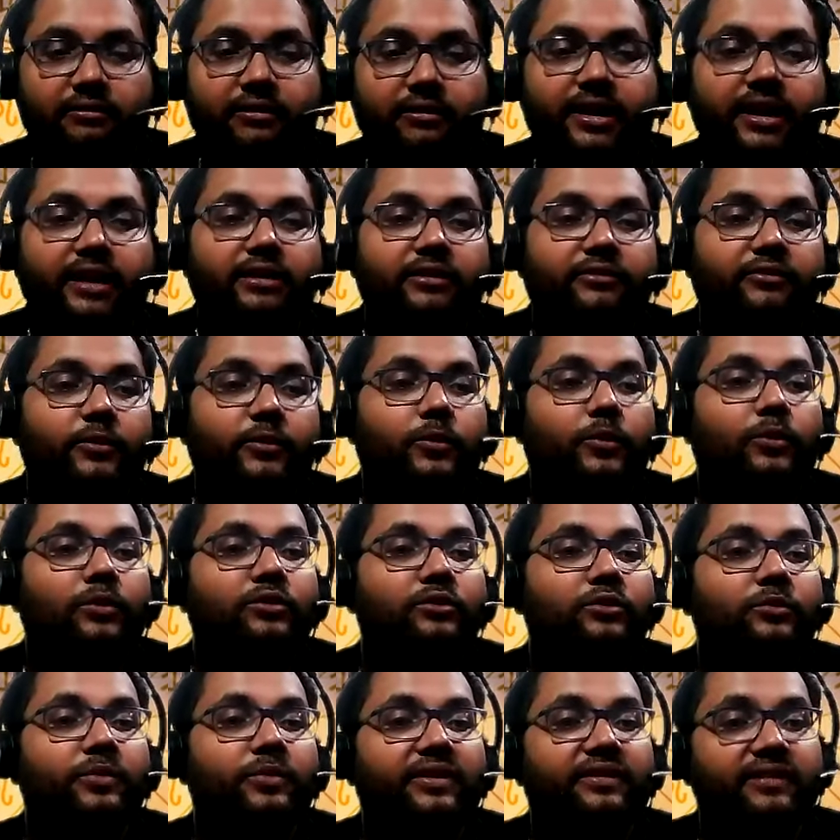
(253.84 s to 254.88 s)
right if you don't
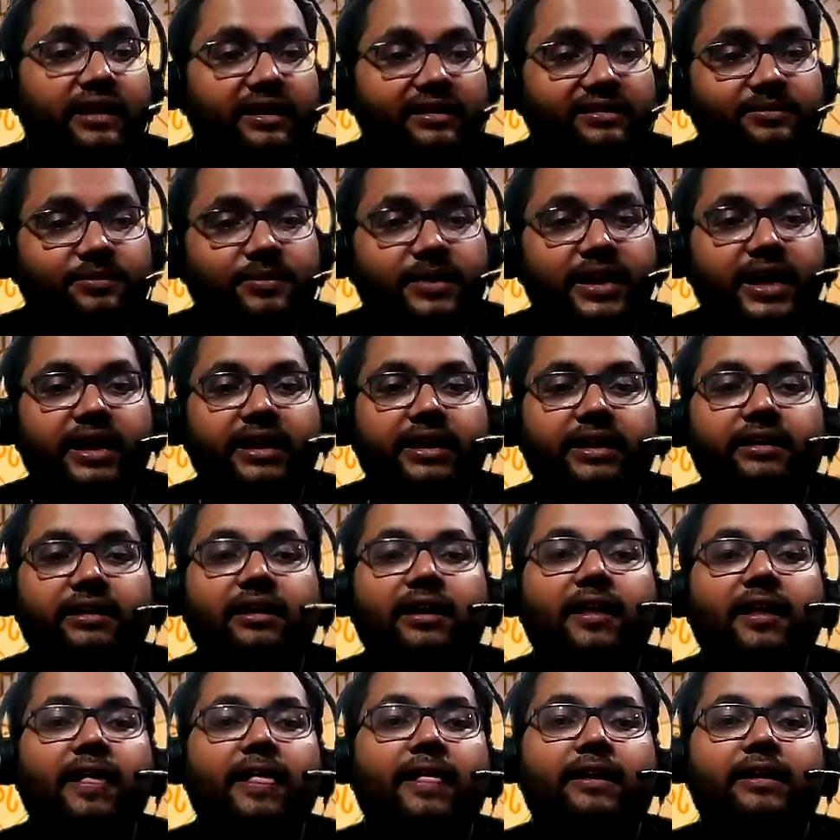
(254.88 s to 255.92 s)
do precise planning
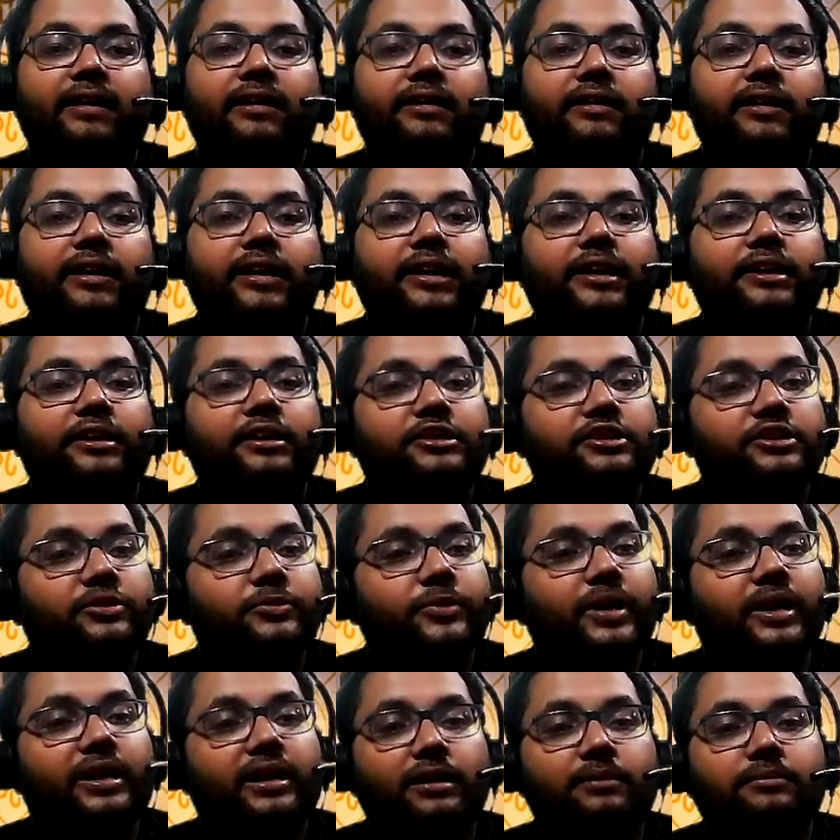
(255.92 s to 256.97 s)
then energy
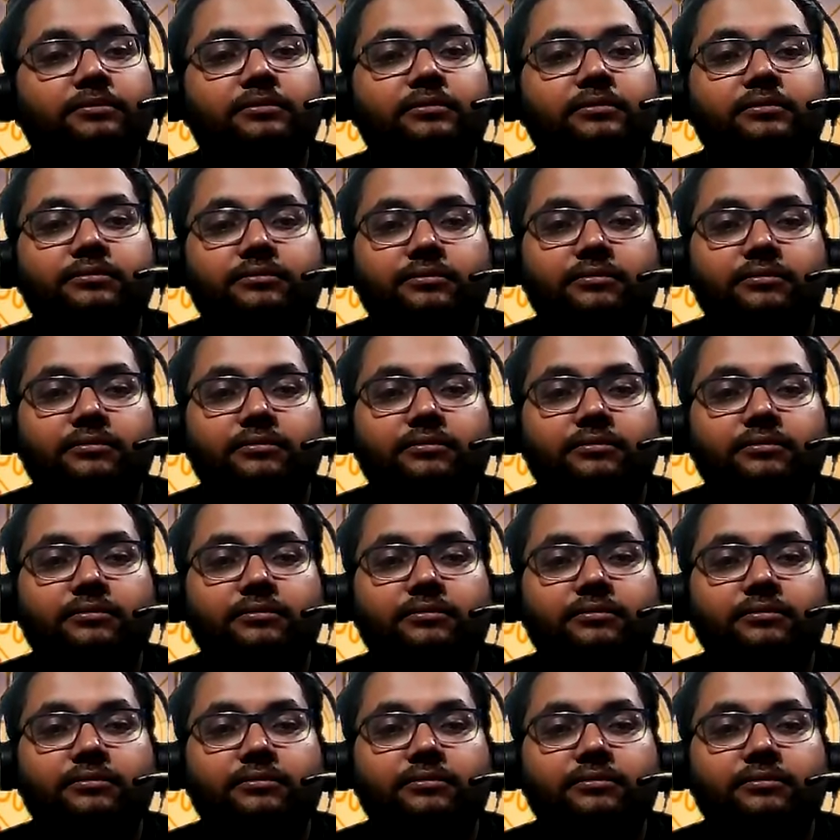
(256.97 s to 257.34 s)
will come